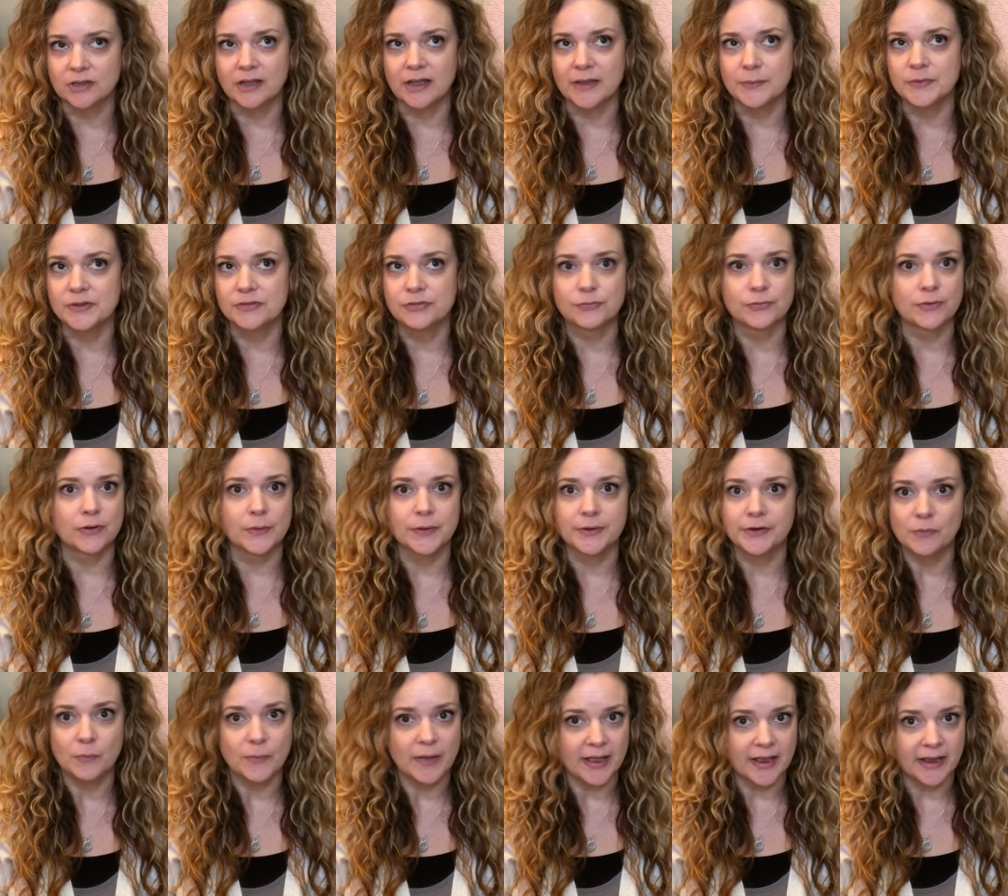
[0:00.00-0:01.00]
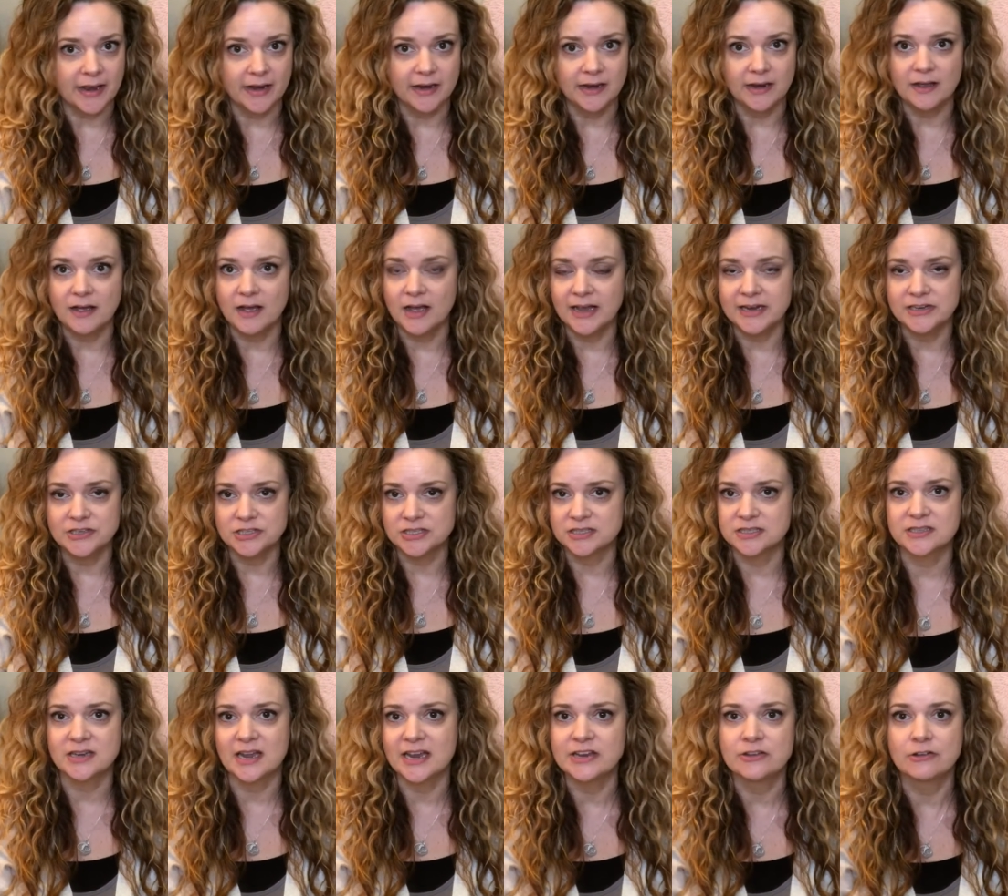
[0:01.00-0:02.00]
I would throw it away. I
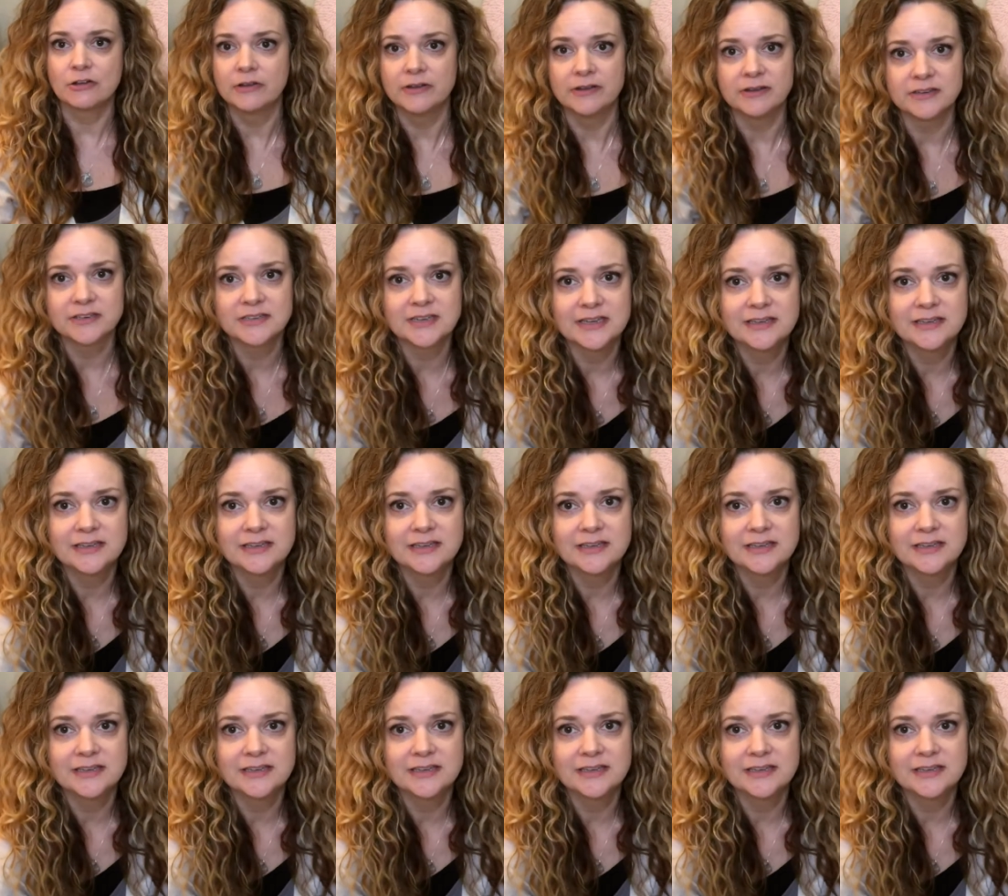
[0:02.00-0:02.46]
couldn't.